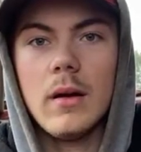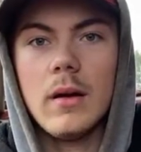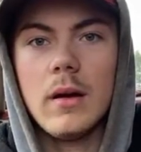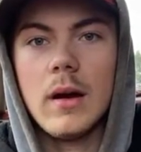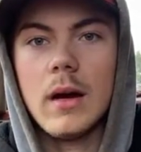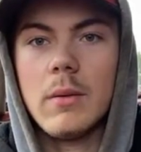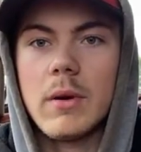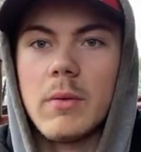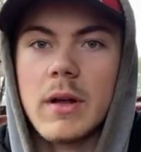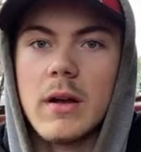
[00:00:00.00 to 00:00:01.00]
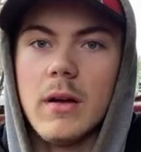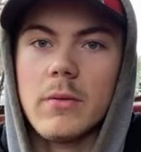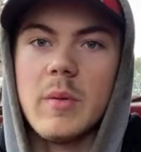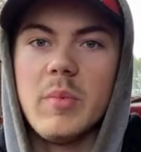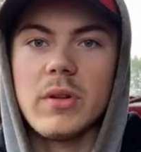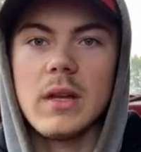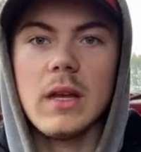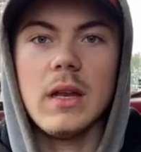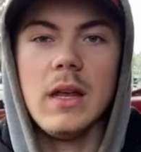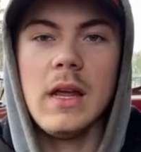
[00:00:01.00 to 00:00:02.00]
what do you want to call it, rebuild
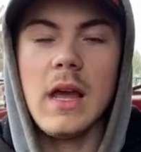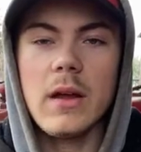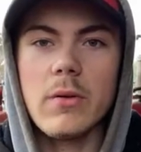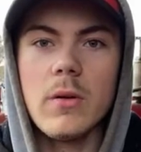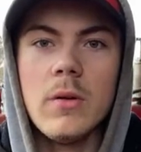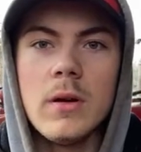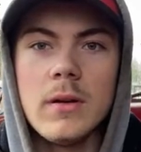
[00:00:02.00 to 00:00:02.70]
kit. Hey, Agro.